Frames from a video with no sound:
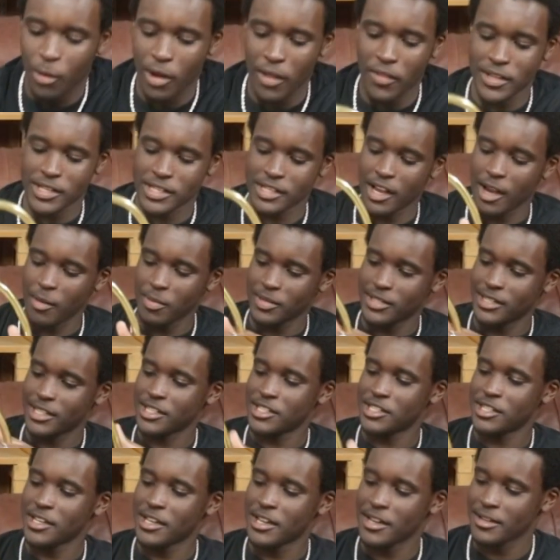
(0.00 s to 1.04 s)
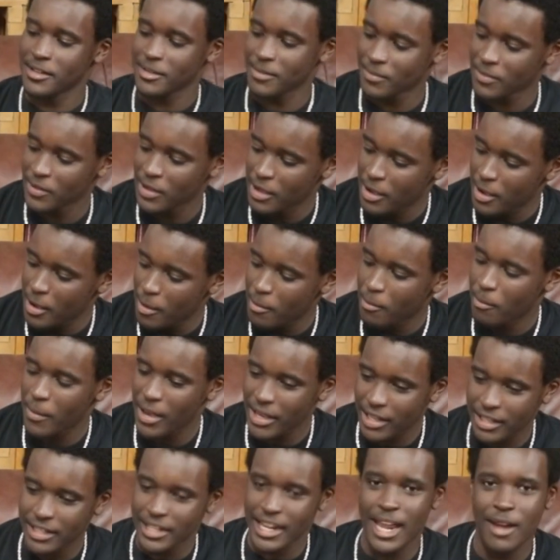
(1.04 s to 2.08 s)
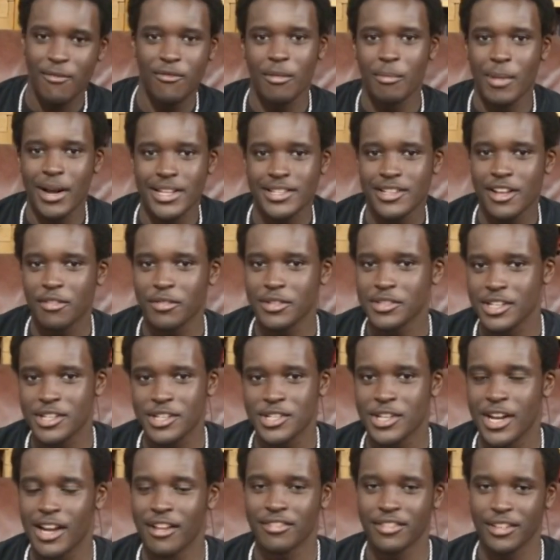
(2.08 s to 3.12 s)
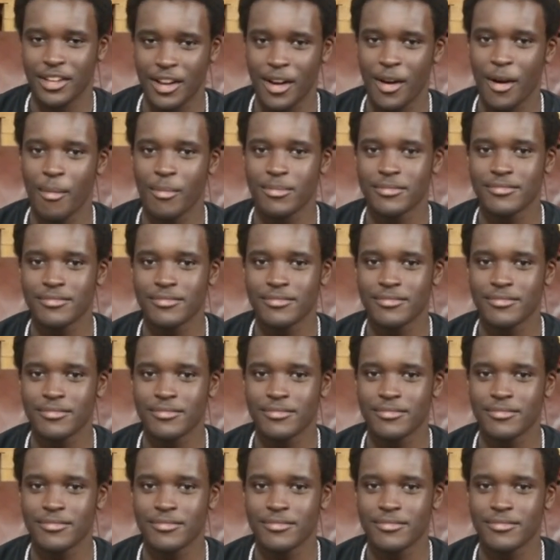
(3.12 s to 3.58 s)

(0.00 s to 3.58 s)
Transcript: won this competition and make a name for myself as a chef, you know?